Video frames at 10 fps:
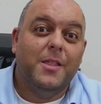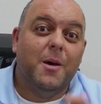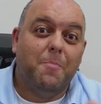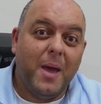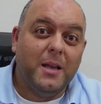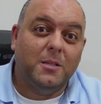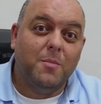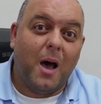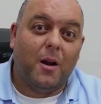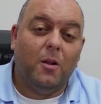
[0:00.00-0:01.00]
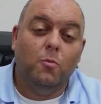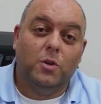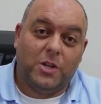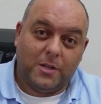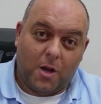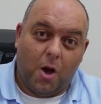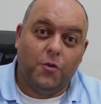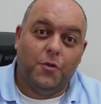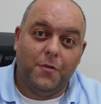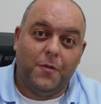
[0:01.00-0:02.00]
The base model, which has
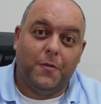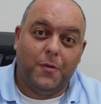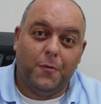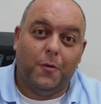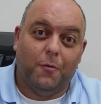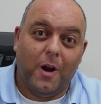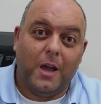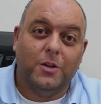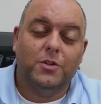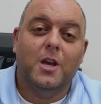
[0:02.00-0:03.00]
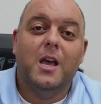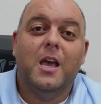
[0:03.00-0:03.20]
150 foot range,